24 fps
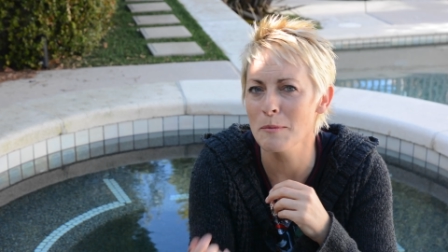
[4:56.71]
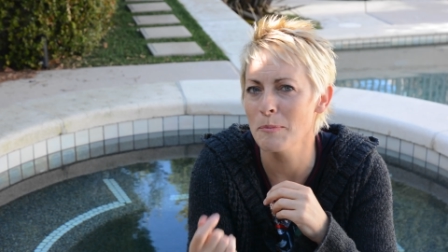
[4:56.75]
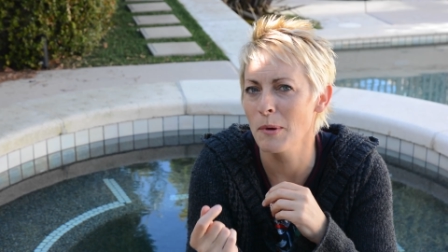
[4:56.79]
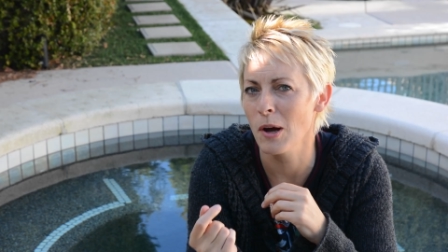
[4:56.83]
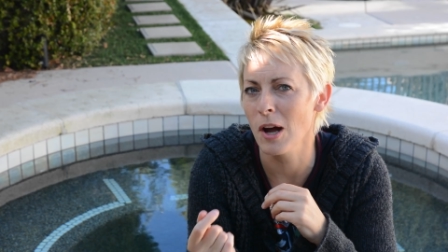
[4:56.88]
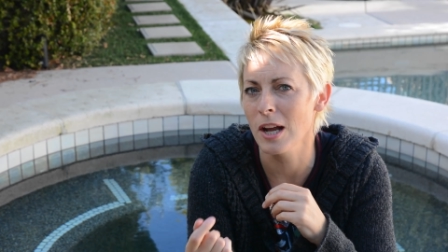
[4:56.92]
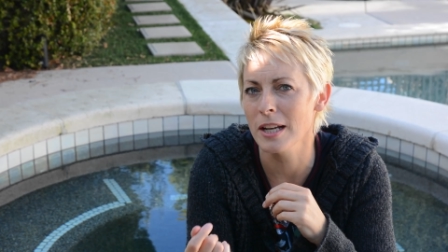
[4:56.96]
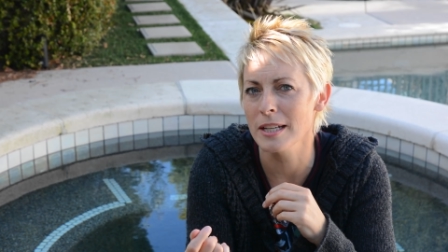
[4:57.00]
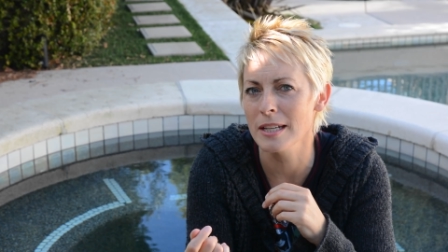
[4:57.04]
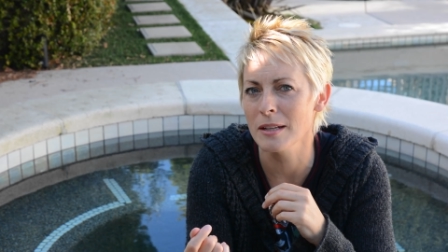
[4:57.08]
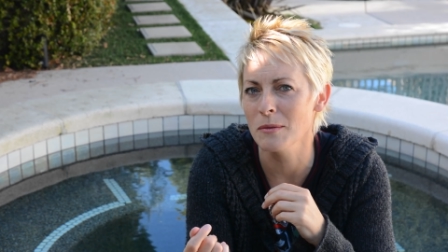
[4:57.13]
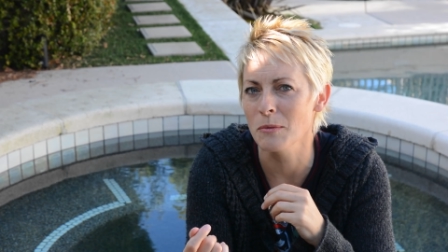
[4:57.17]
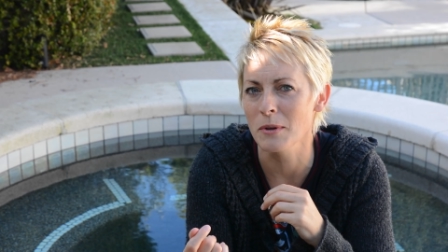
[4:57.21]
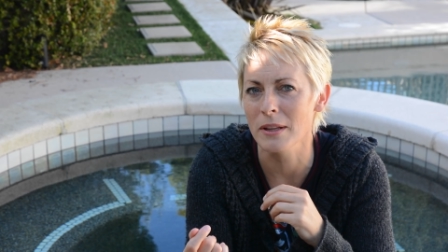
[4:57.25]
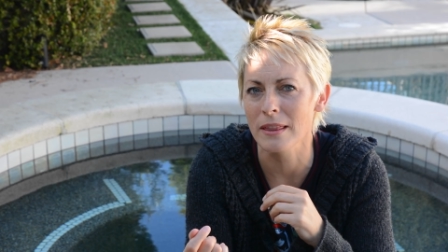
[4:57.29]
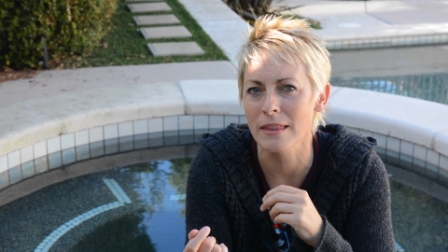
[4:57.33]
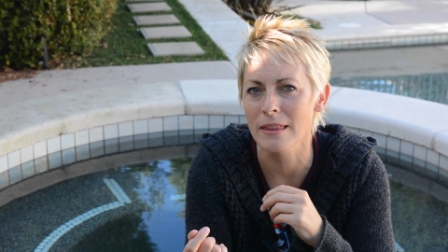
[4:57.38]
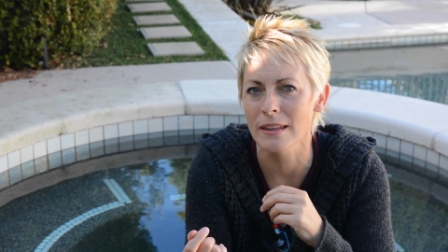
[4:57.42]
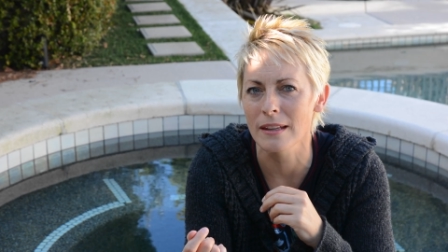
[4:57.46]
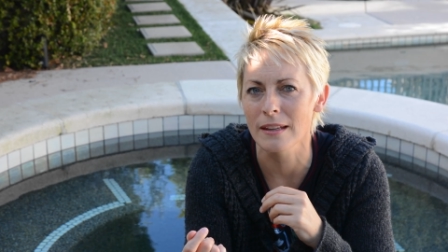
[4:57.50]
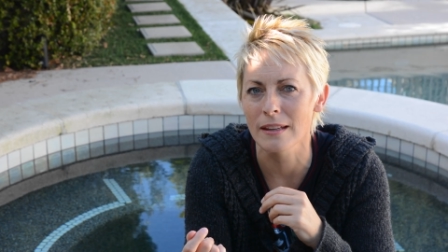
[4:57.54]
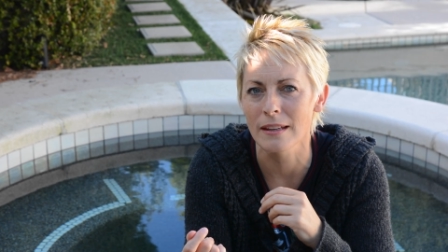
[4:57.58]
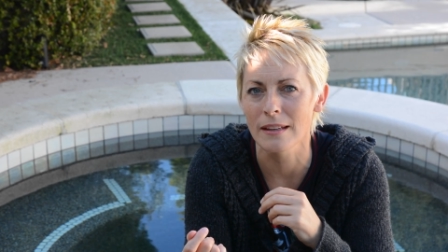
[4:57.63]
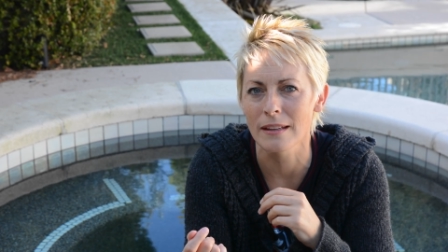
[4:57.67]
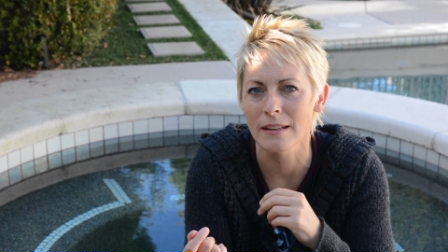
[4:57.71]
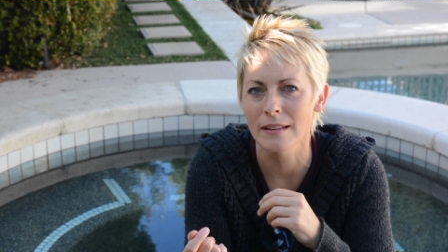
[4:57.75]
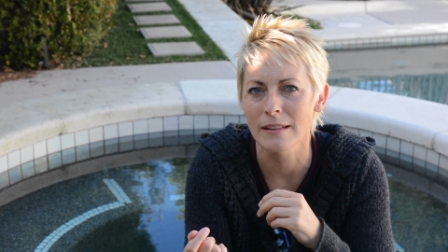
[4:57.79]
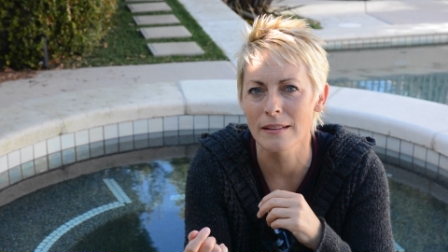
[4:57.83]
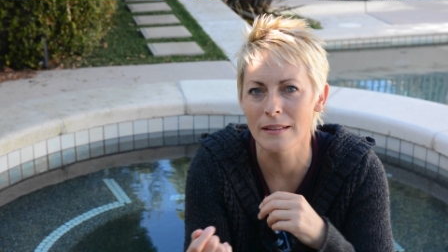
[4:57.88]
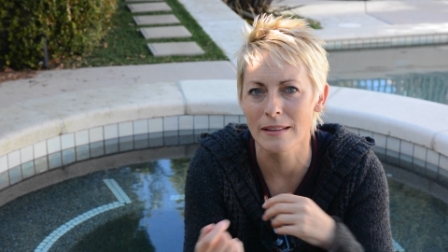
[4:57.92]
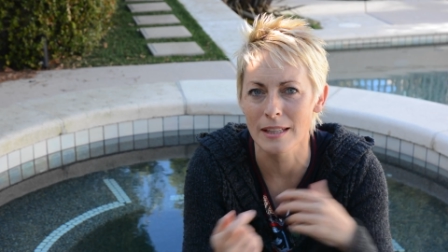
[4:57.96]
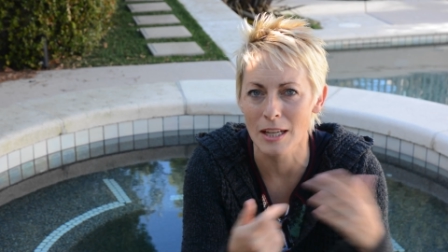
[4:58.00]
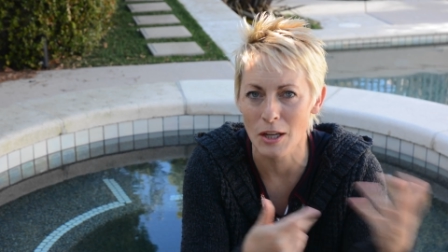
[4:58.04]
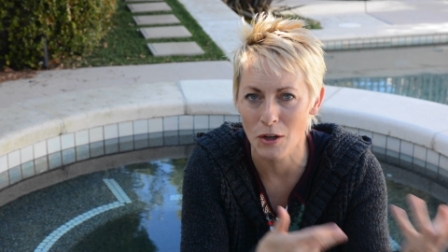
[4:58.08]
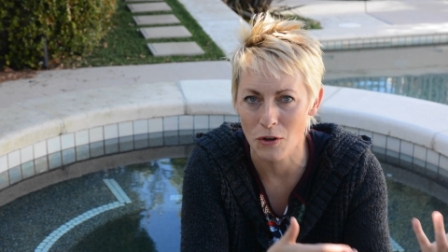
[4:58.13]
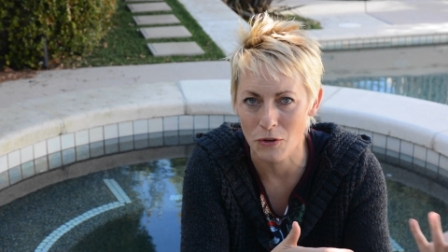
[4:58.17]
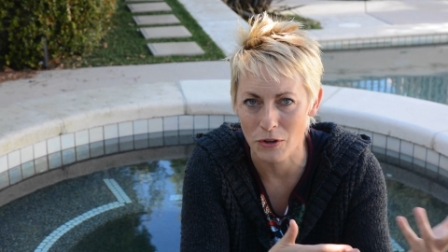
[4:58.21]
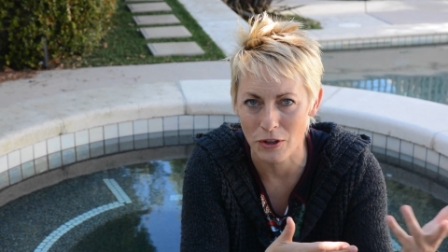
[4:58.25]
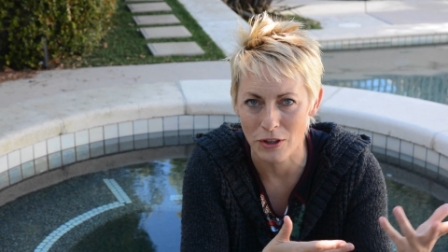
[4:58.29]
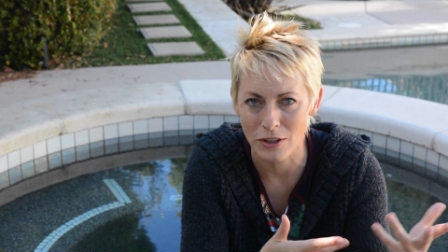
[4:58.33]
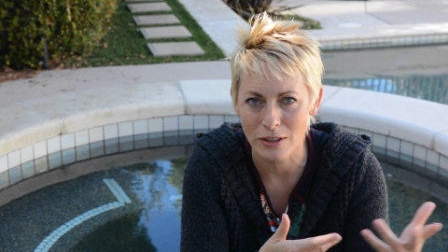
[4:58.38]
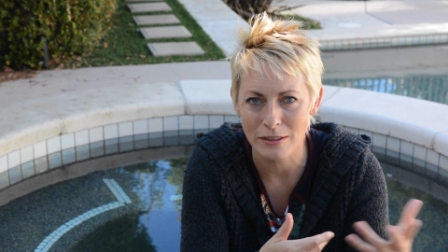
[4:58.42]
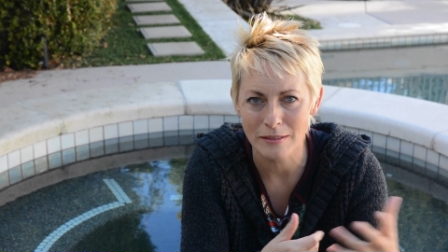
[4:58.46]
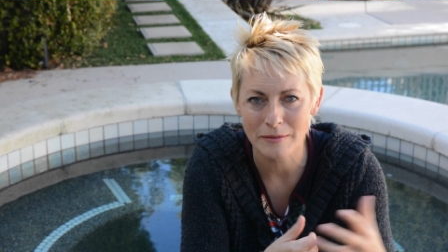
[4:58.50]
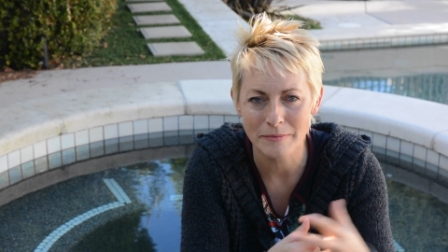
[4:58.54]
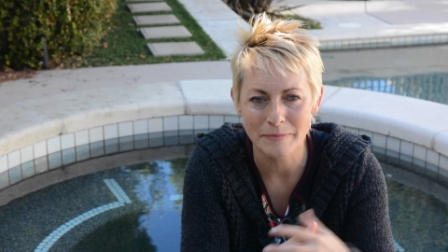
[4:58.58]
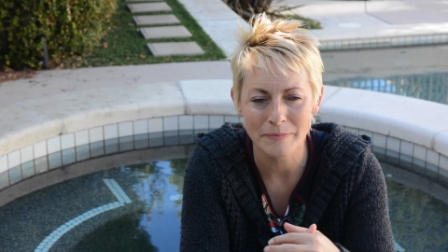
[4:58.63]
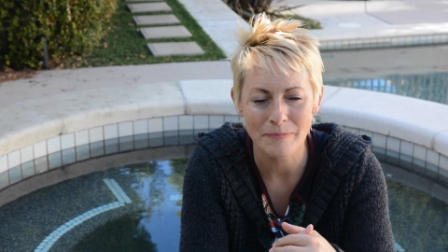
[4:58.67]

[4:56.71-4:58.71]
bonded with the owner.